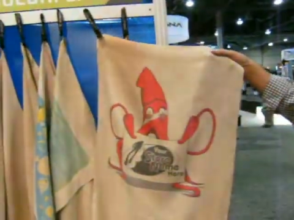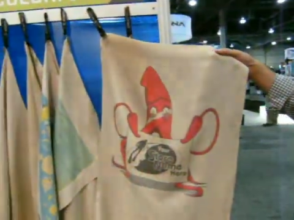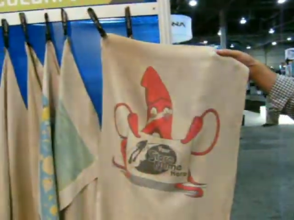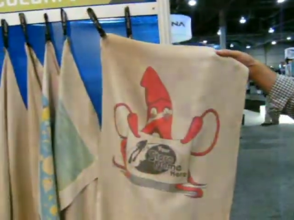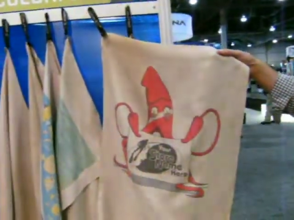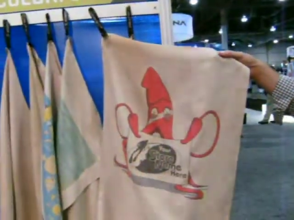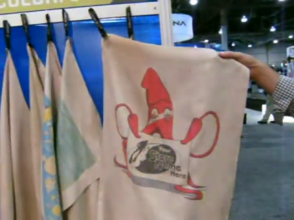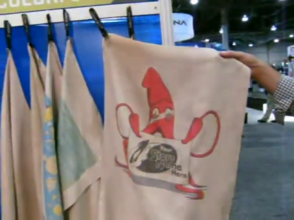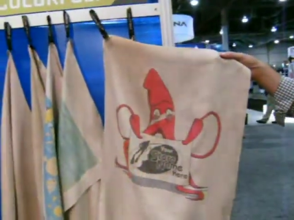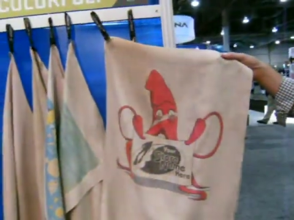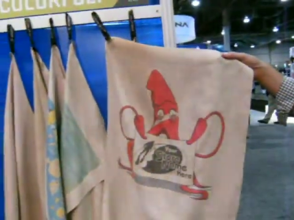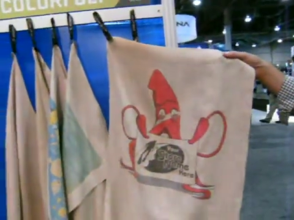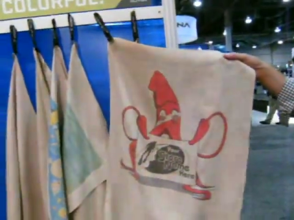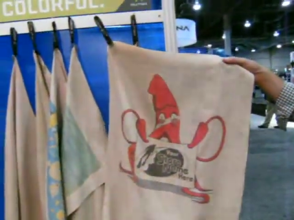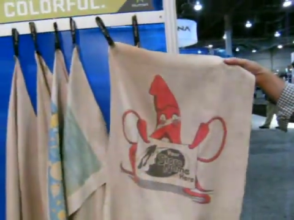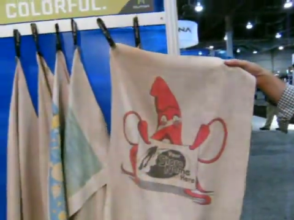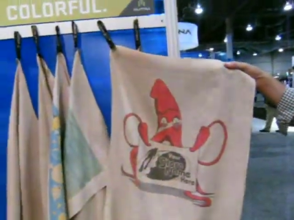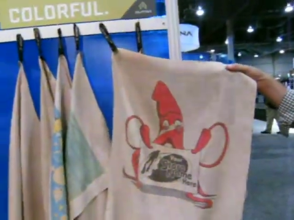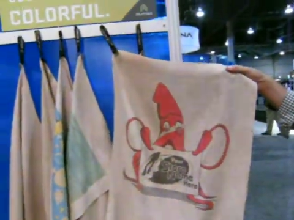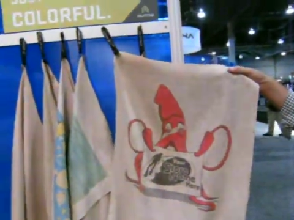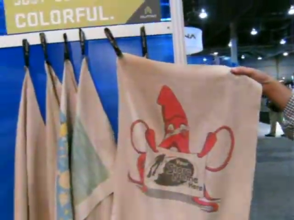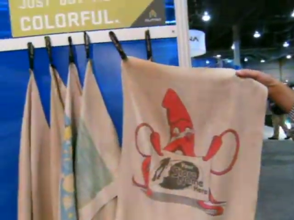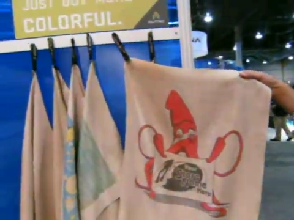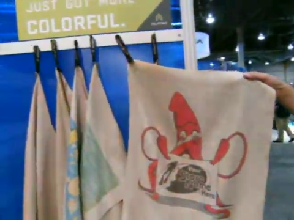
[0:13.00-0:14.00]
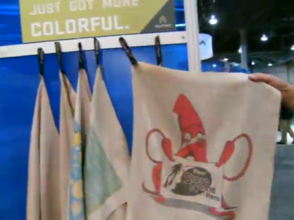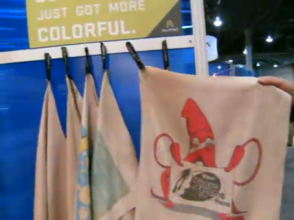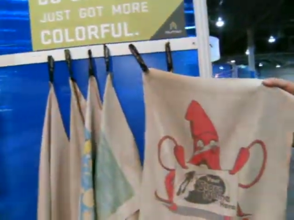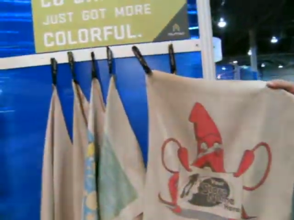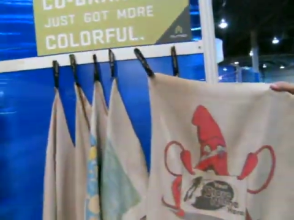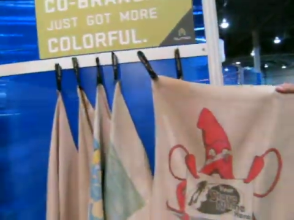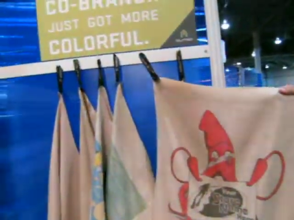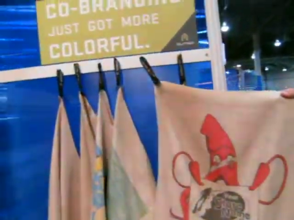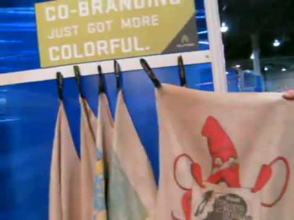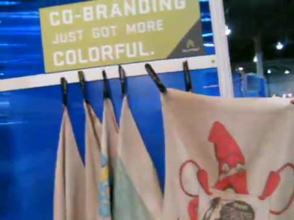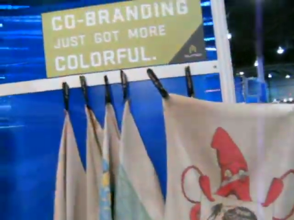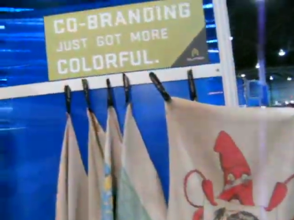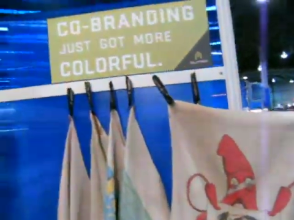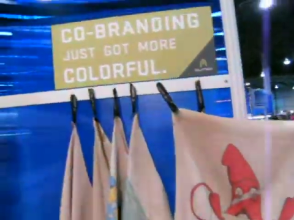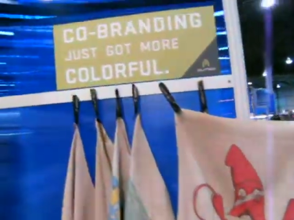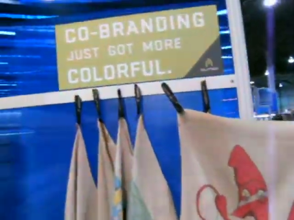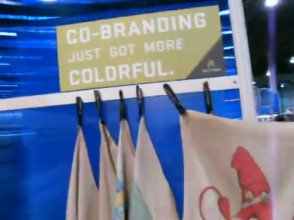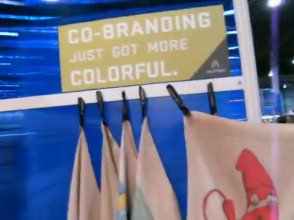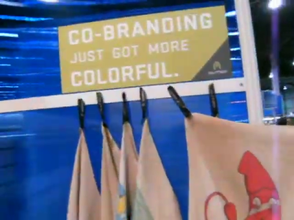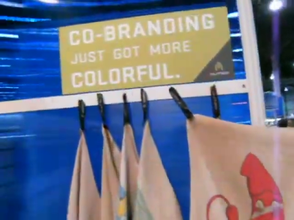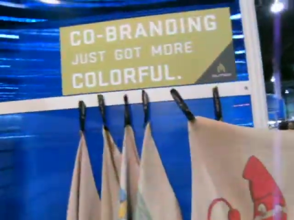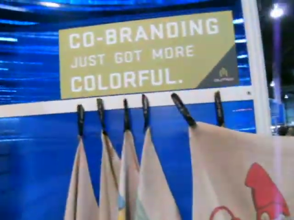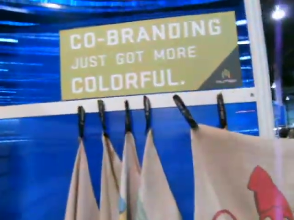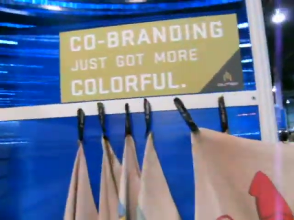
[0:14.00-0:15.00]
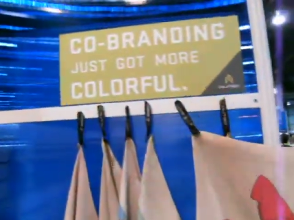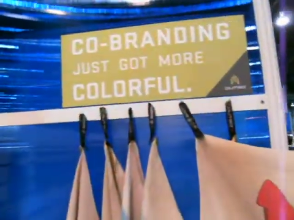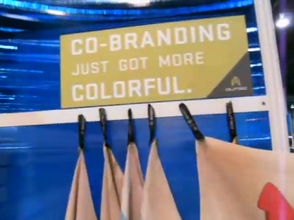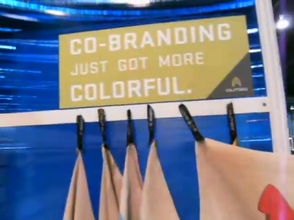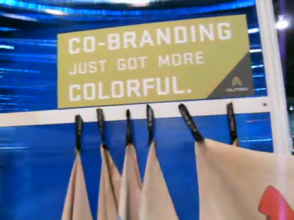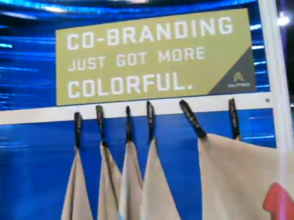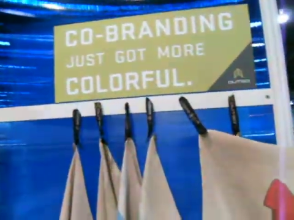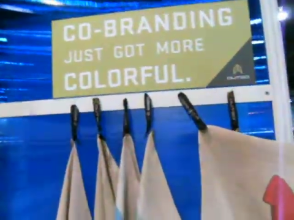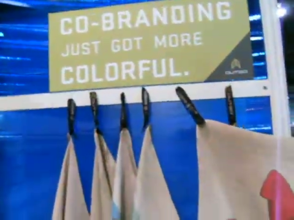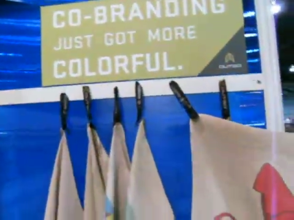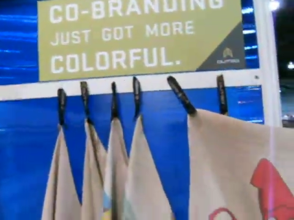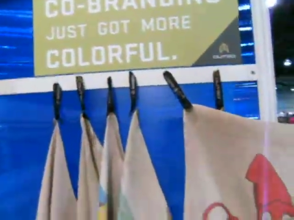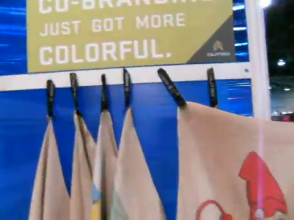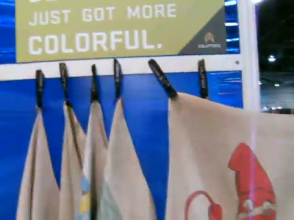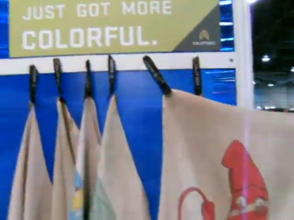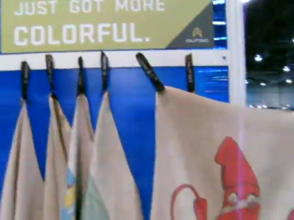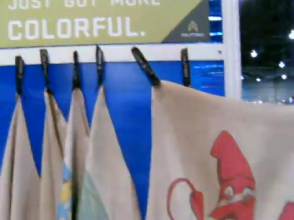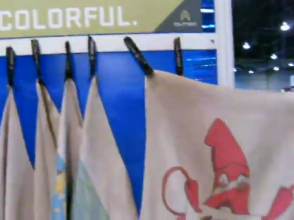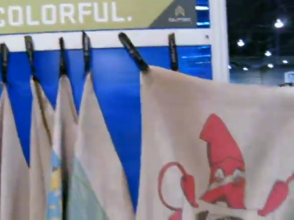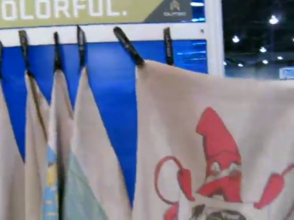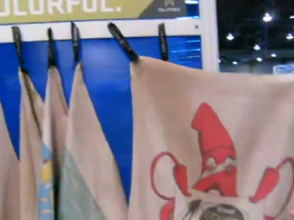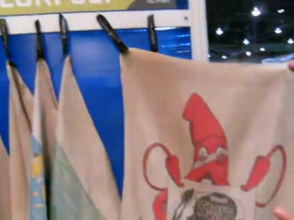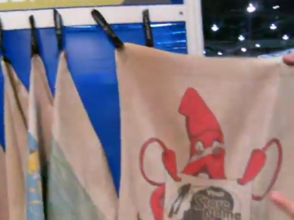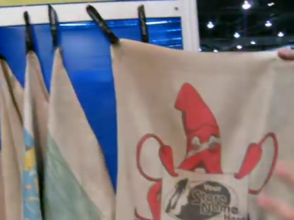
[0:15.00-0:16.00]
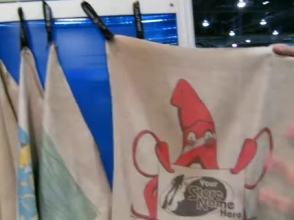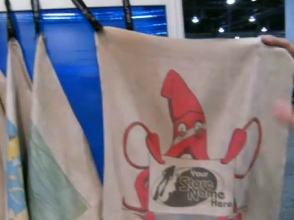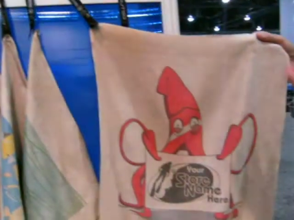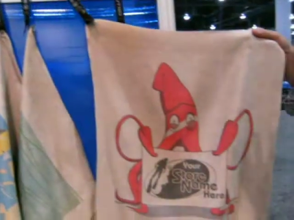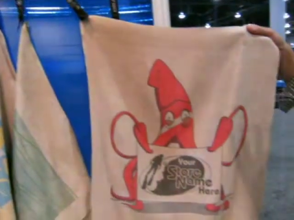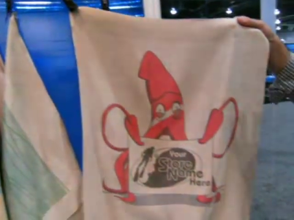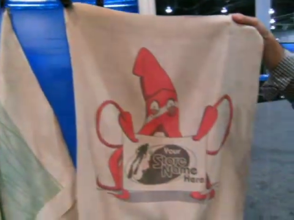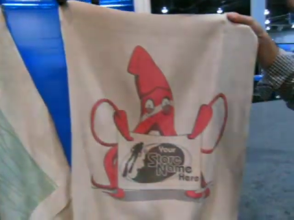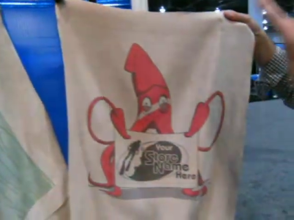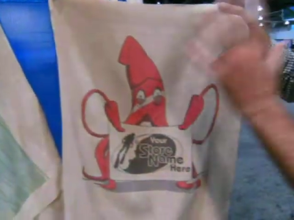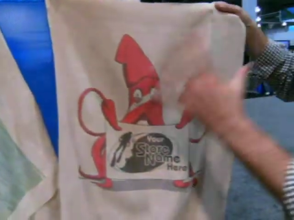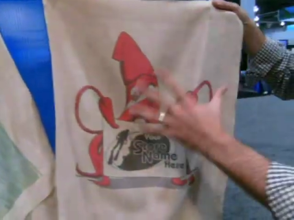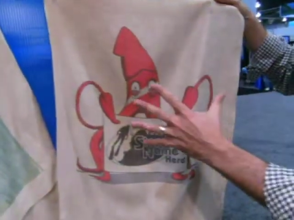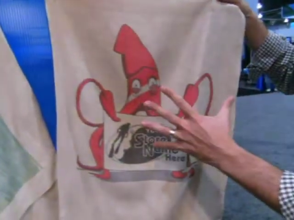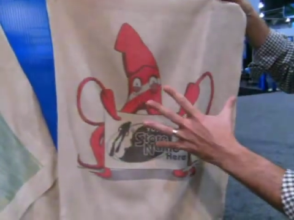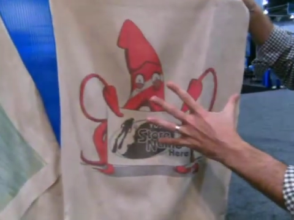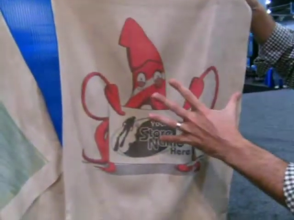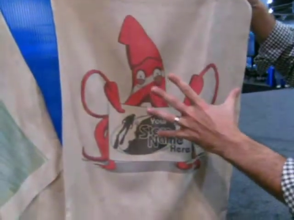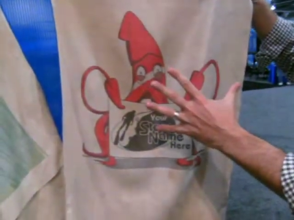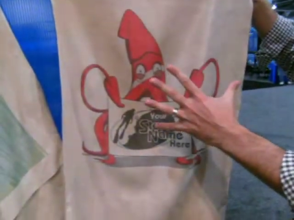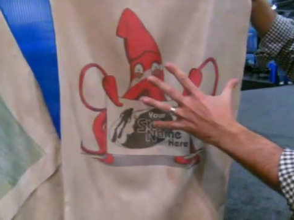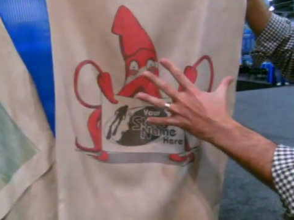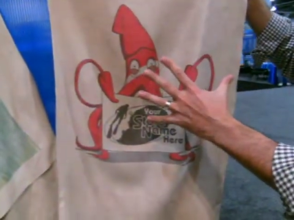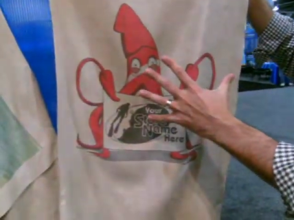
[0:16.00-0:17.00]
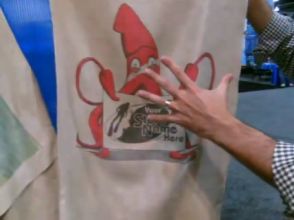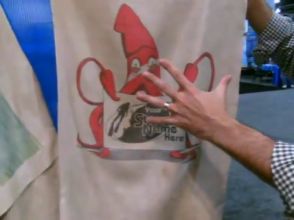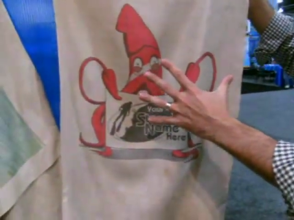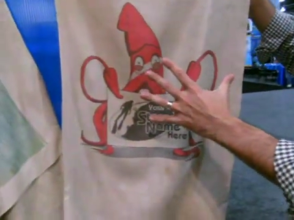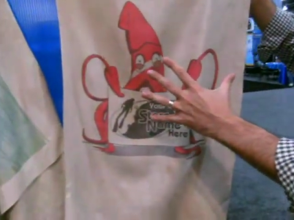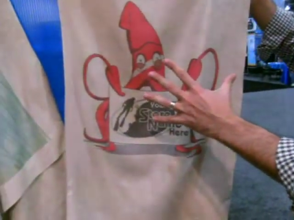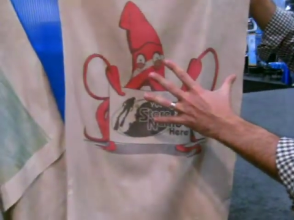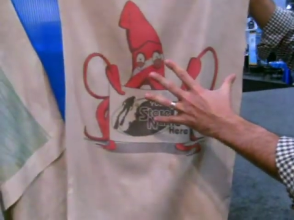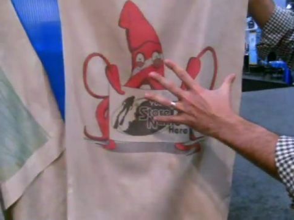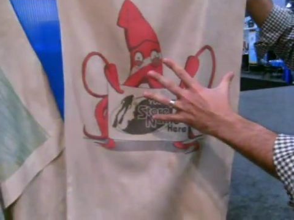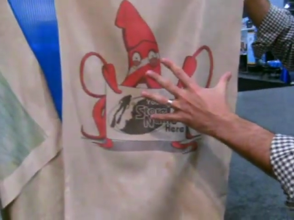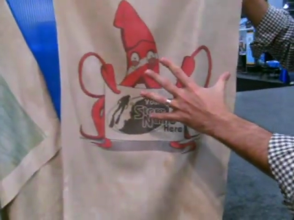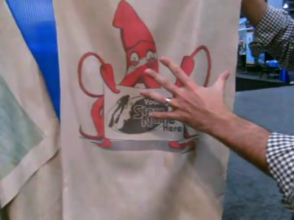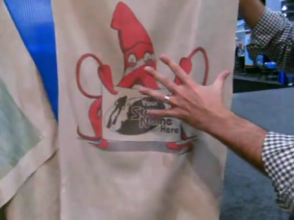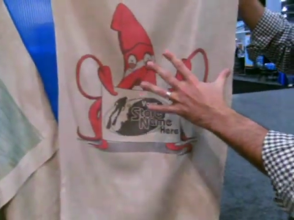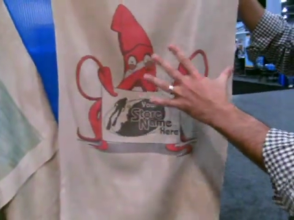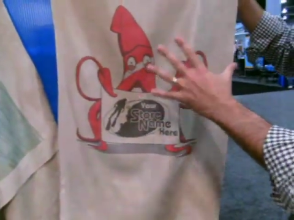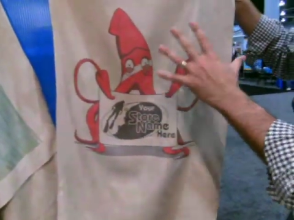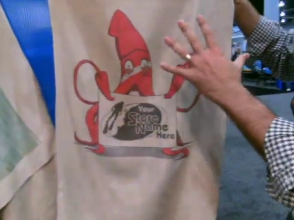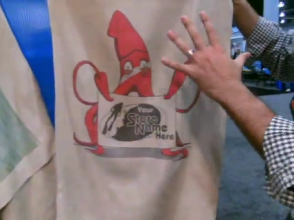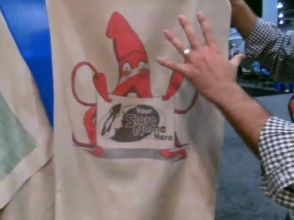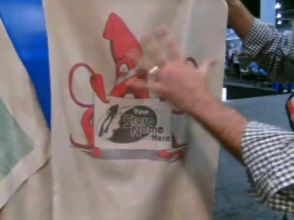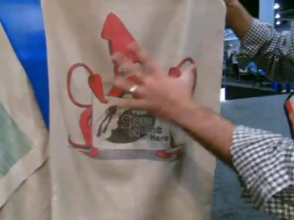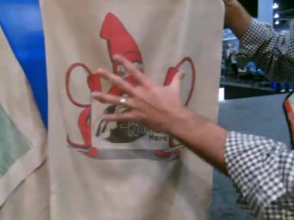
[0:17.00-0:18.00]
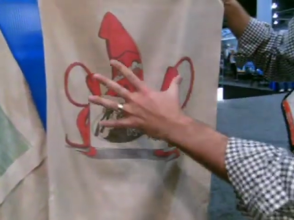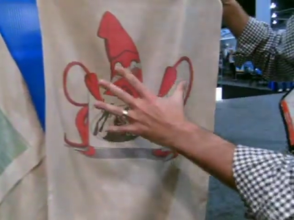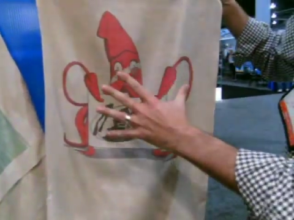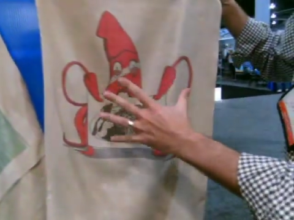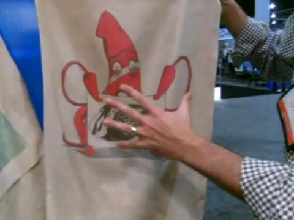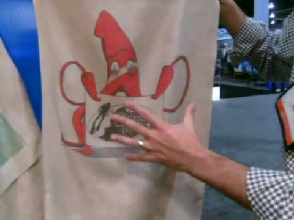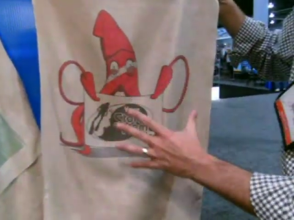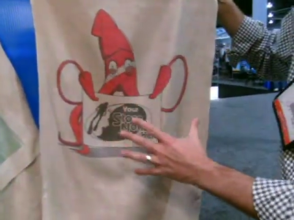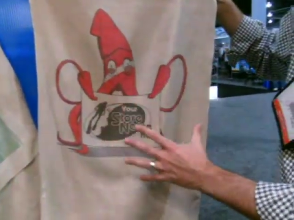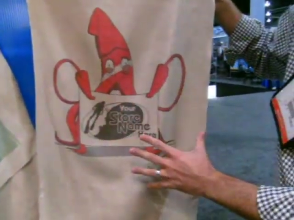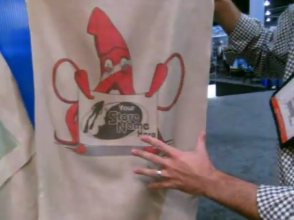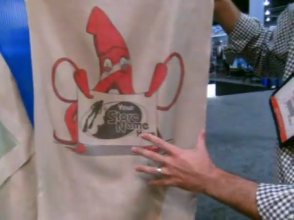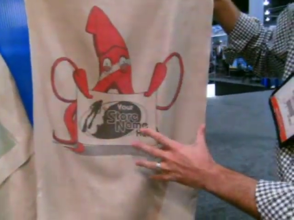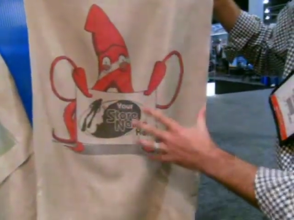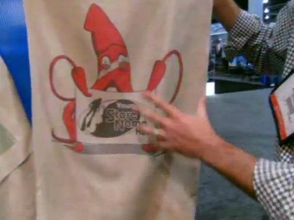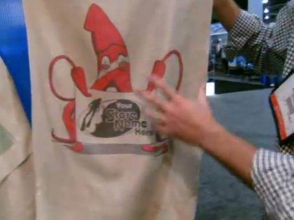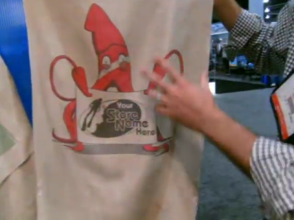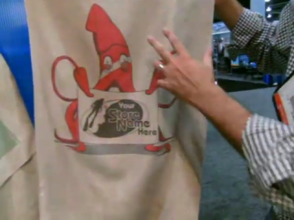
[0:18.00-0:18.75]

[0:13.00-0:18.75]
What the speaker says: Nobody's mouth can be seen.